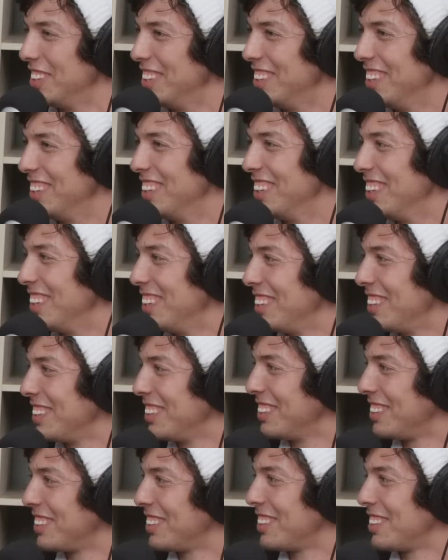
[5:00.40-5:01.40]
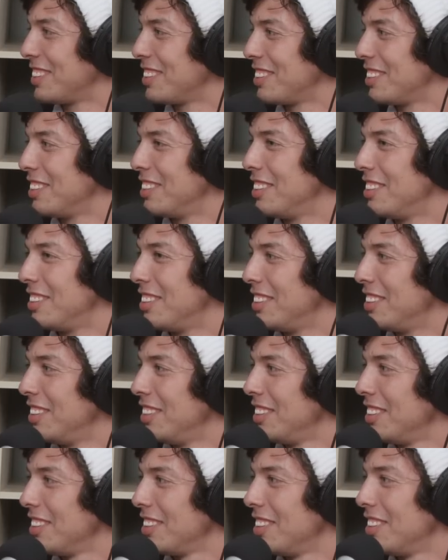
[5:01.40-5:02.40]

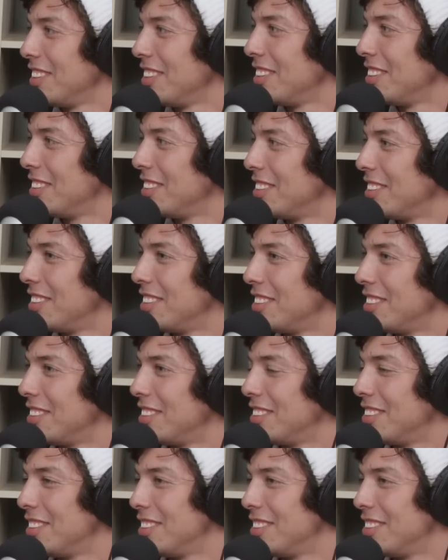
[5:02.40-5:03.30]
The person shown says nothing.